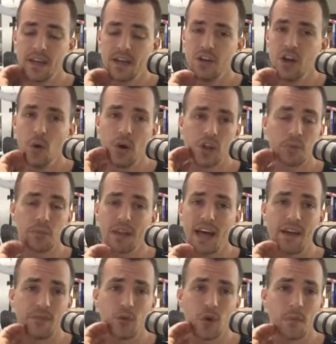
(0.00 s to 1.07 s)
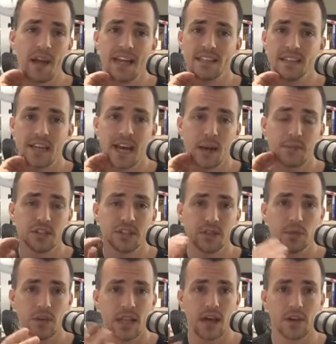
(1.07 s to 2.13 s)
No other platform has the option
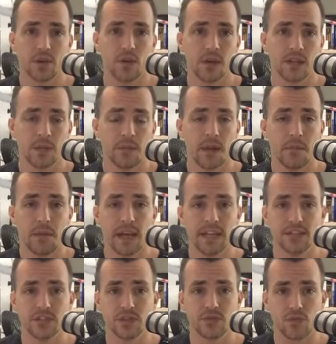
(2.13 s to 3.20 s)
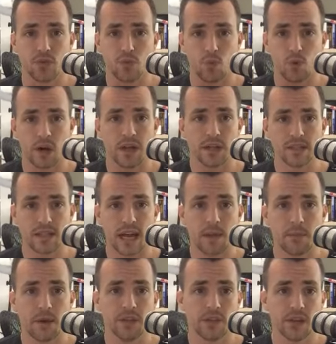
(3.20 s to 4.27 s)
to allow you unlimited pages for one-time
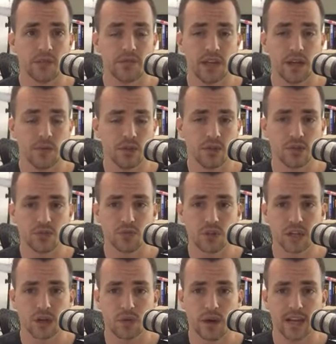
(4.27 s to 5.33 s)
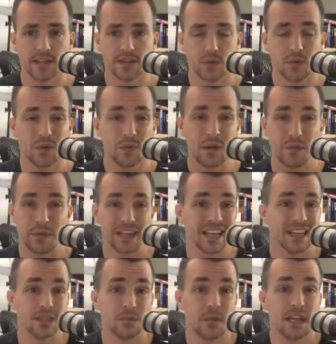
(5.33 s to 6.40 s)
monthly fee, which is really great. So we want to be able to get
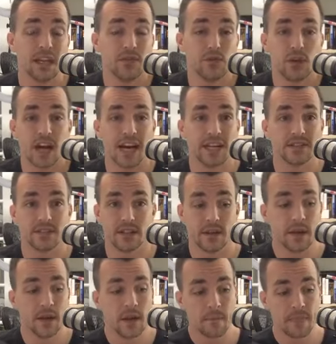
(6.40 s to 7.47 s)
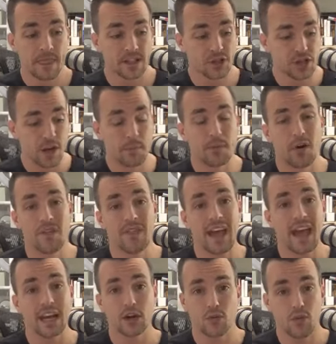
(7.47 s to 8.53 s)
as many of you guys to jump on
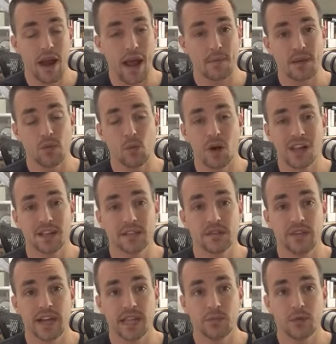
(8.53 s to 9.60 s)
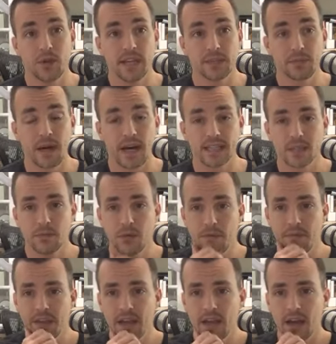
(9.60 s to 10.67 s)
that, grab it while it's available as possible.
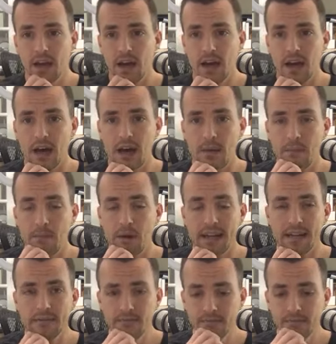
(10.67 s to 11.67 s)
But